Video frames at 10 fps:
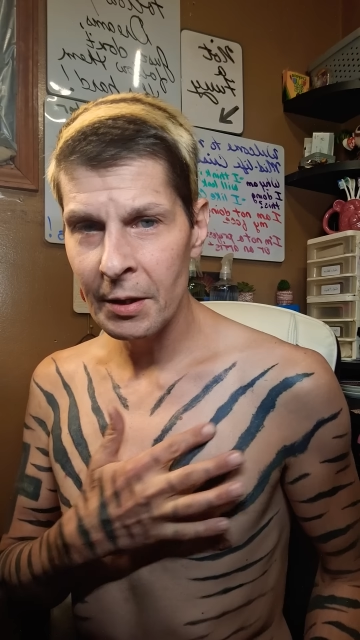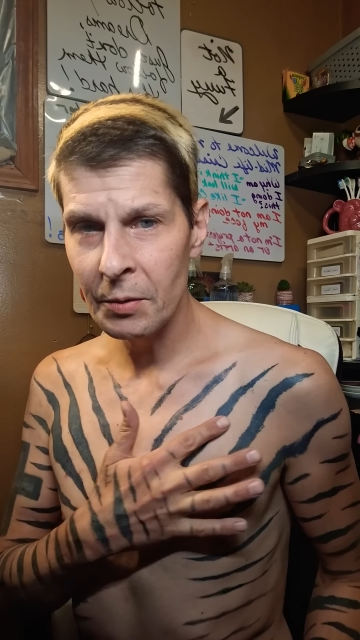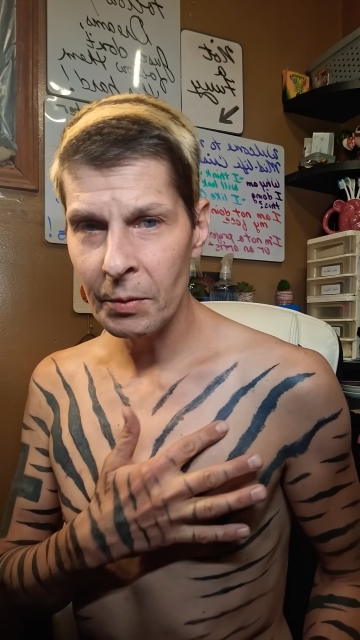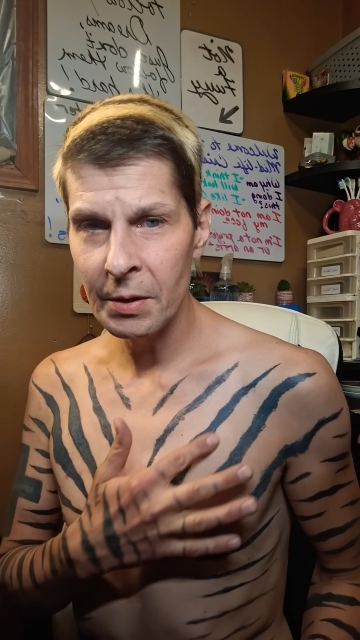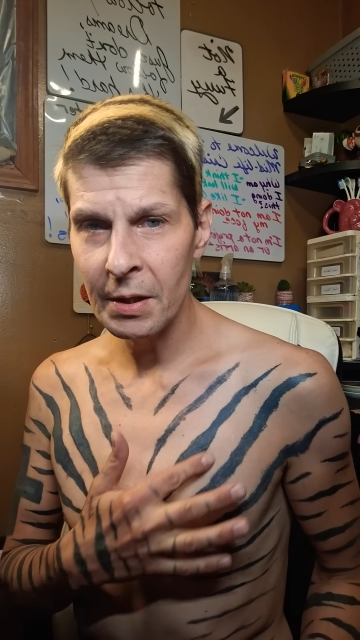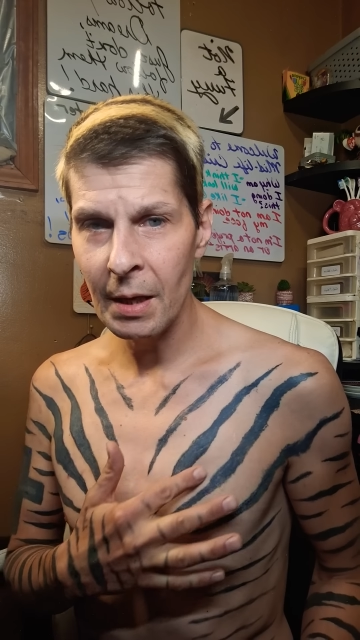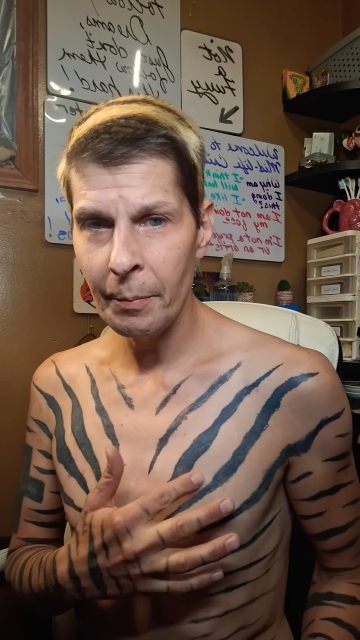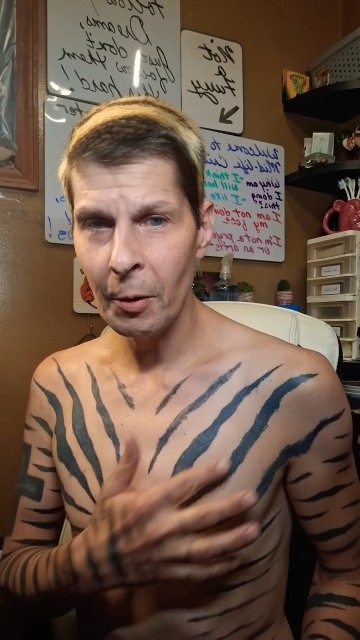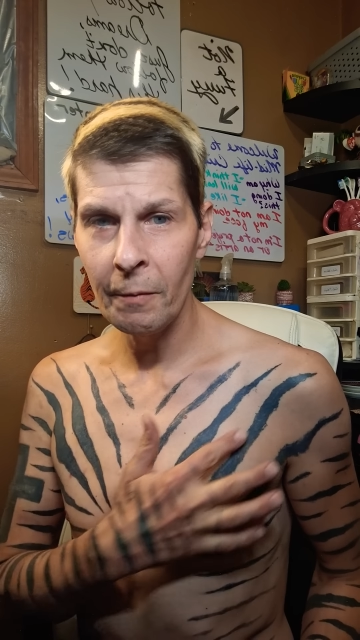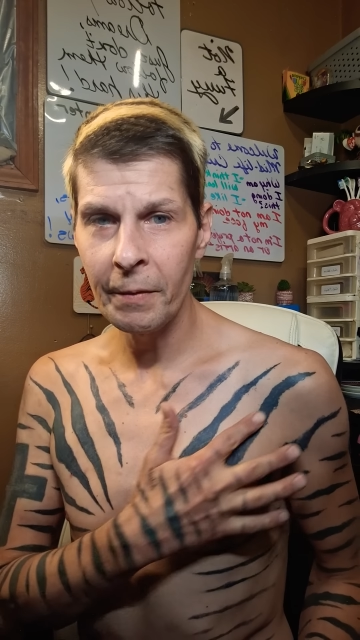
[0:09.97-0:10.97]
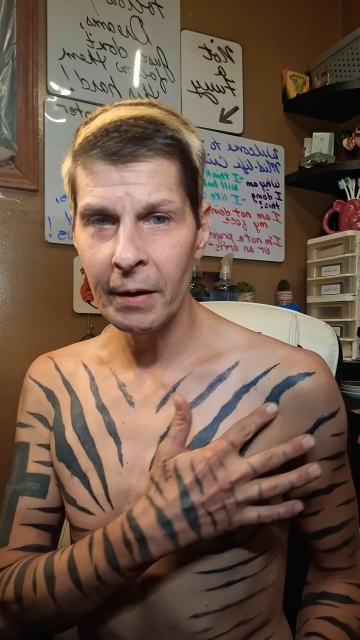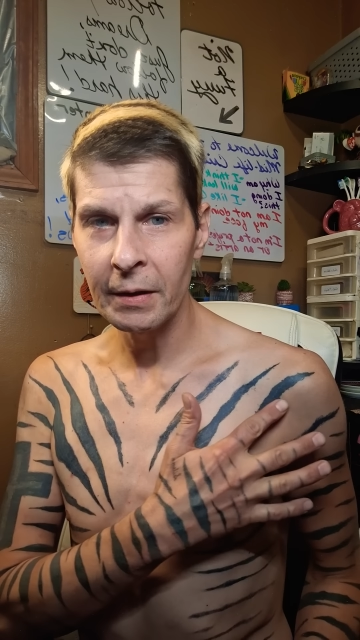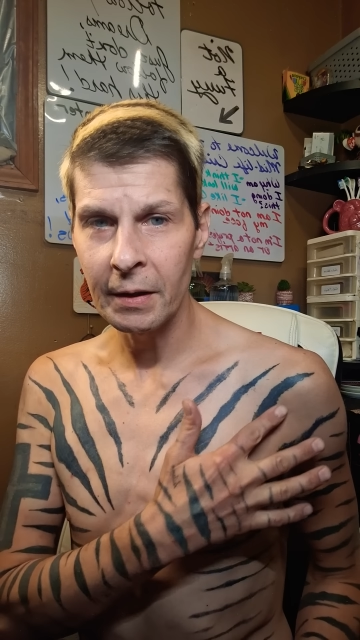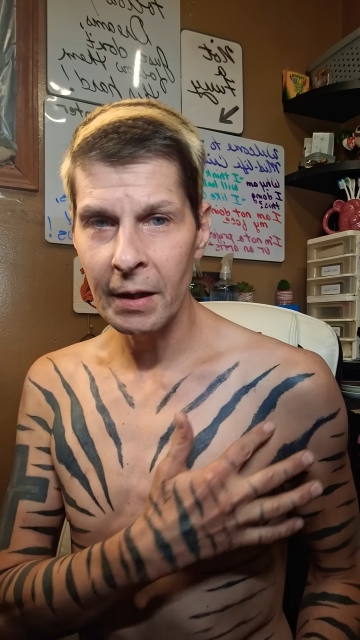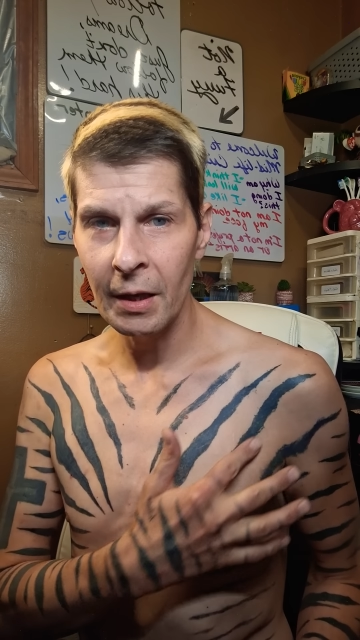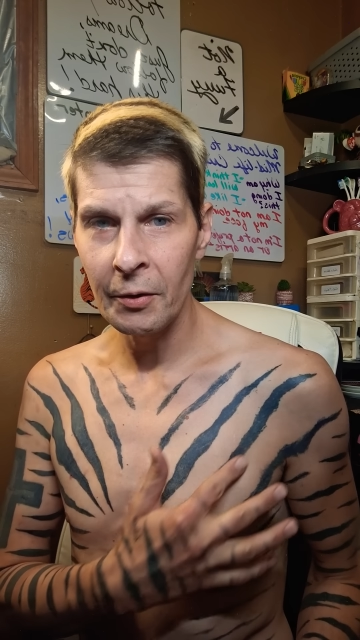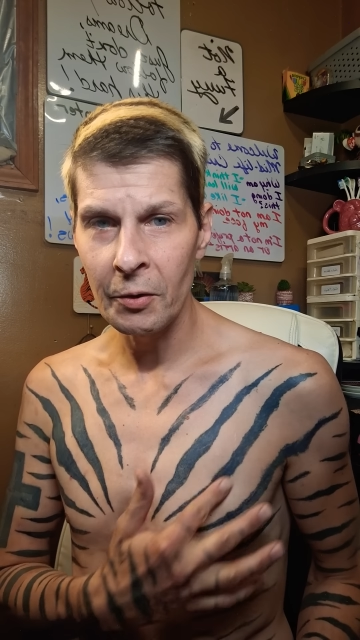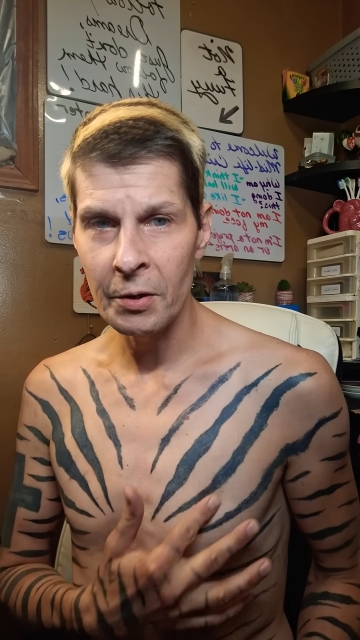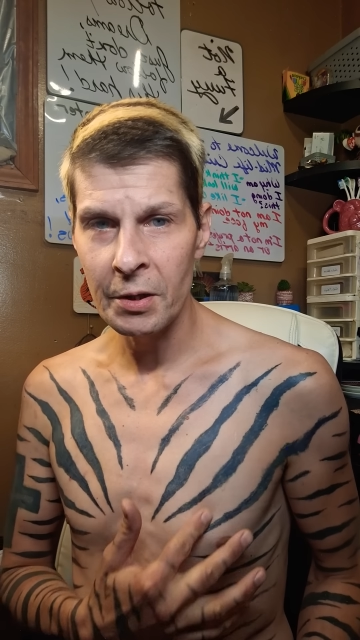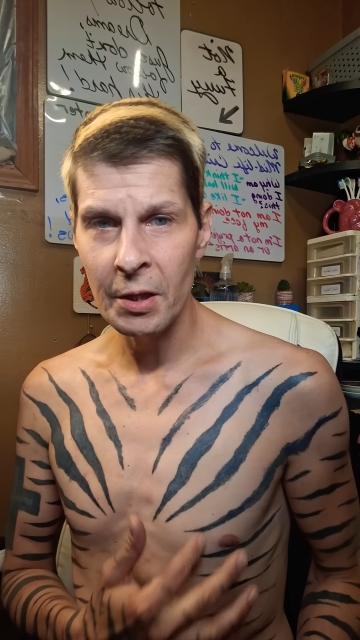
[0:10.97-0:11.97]
this one's not perfect and
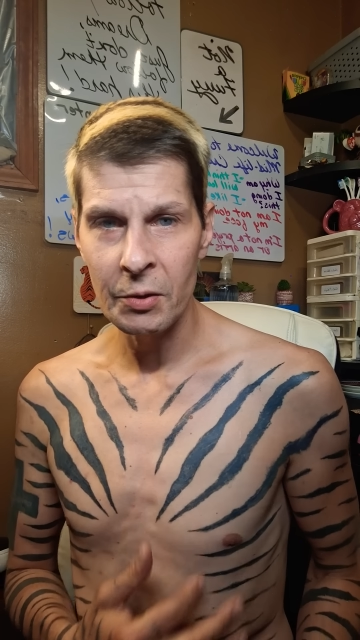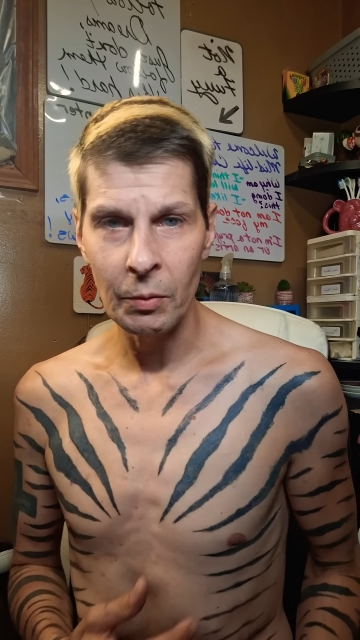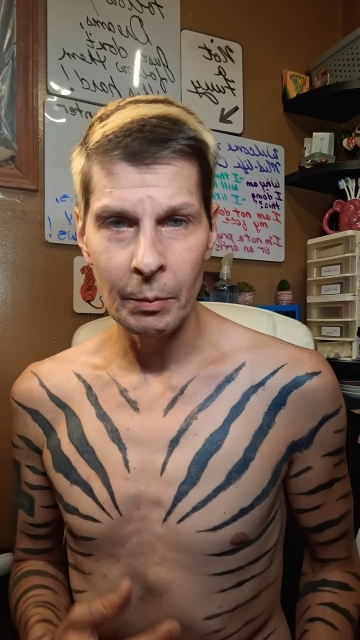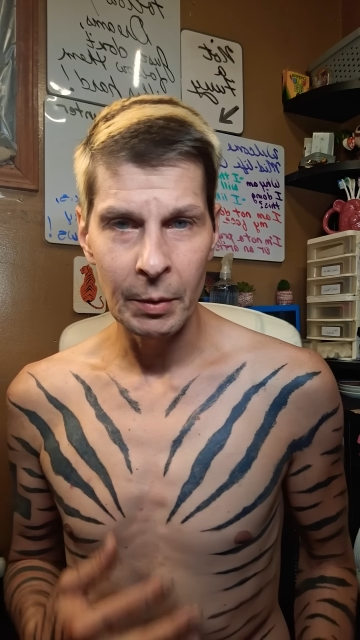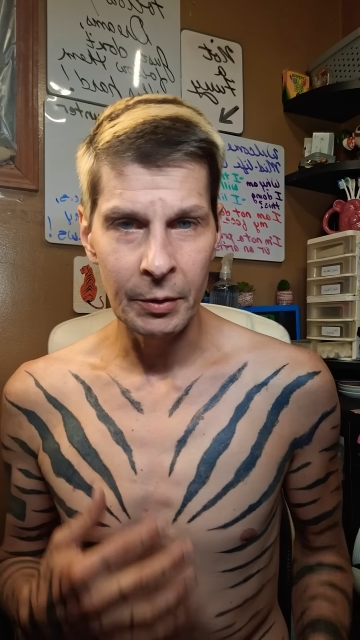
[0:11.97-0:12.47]
neither is this one,